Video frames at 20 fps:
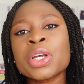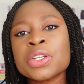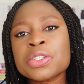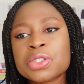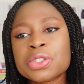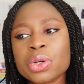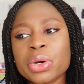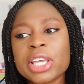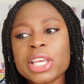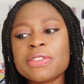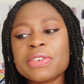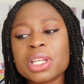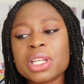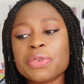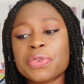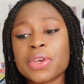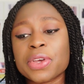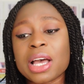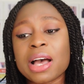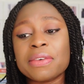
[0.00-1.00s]
So even
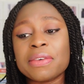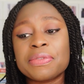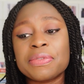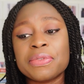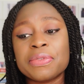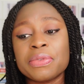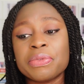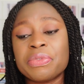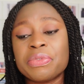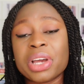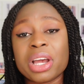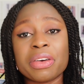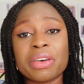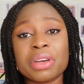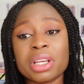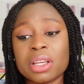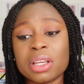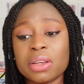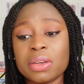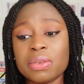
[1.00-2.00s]
if you have
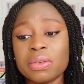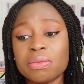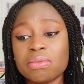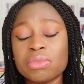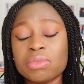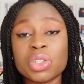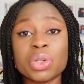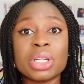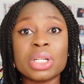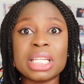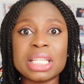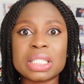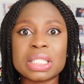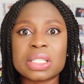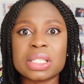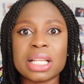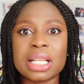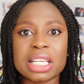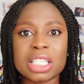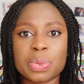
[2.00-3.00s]
very
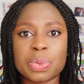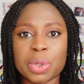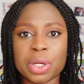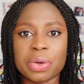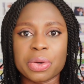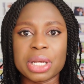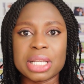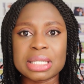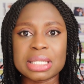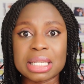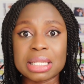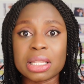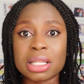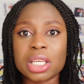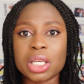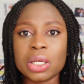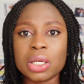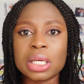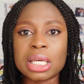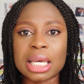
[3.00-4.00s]
little experience in
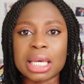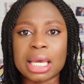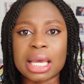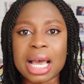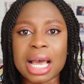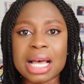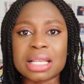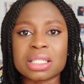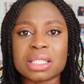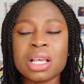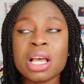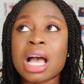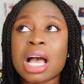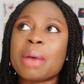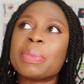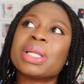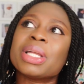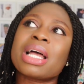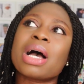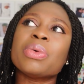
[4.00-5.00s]
the UK,
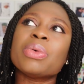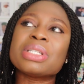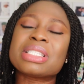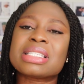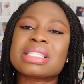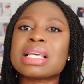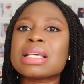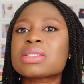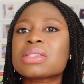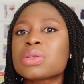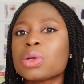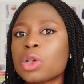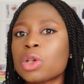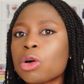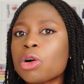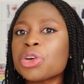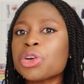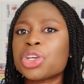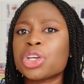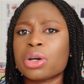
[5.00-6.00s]
I would say so
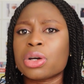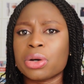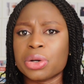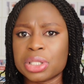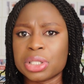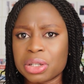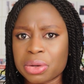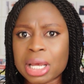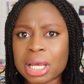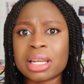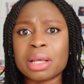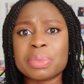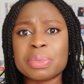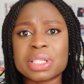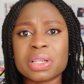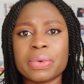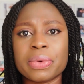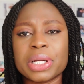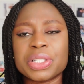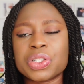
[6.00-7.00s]
long you're on the
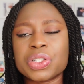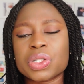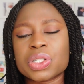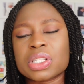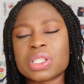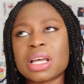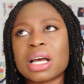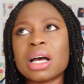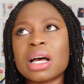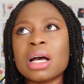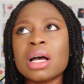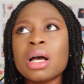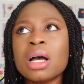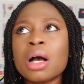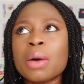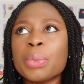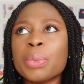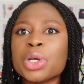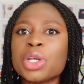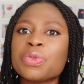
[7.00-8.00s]
NMC register
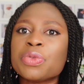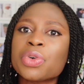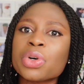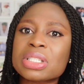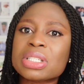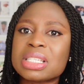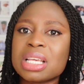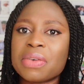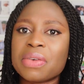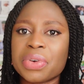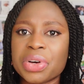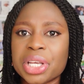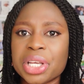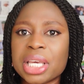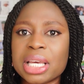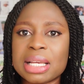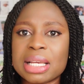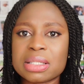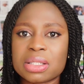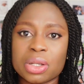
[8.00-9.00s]
but you've got several
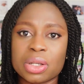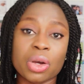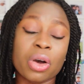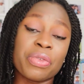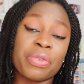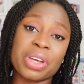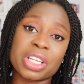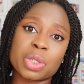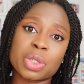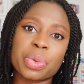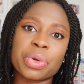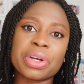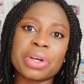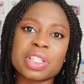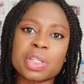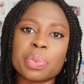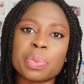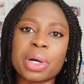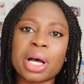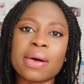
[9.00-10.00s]
years of
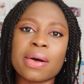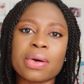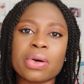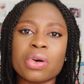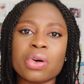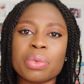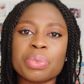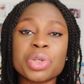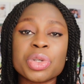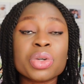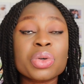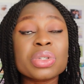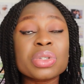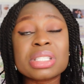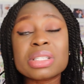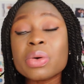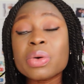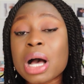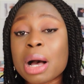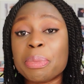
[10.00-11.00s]
experience back home, you could
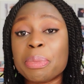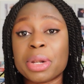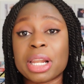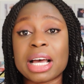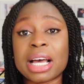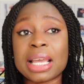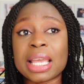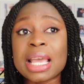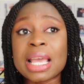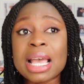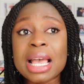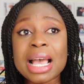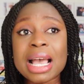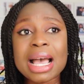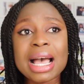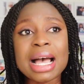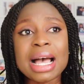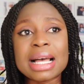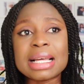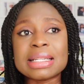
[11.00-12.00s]
still apply.
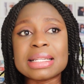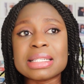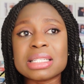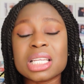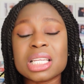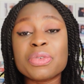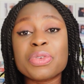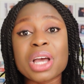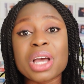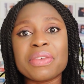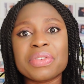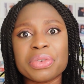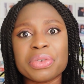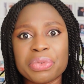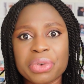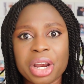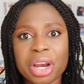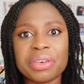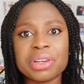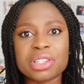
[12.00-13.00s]
And if you have a
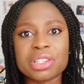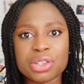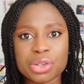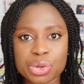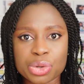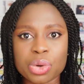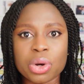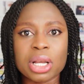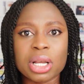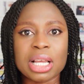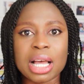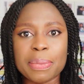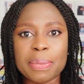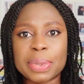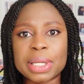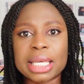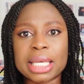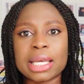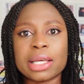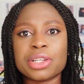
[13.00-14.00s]
very strong
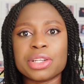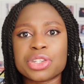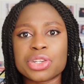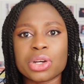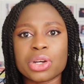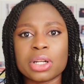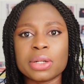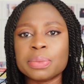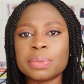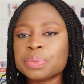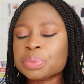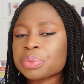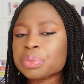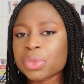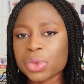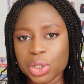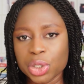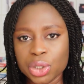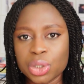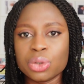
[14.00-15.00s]
application,
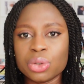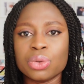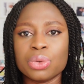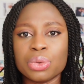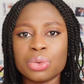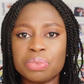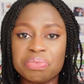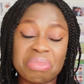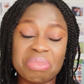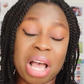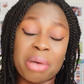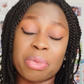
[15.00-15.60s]
I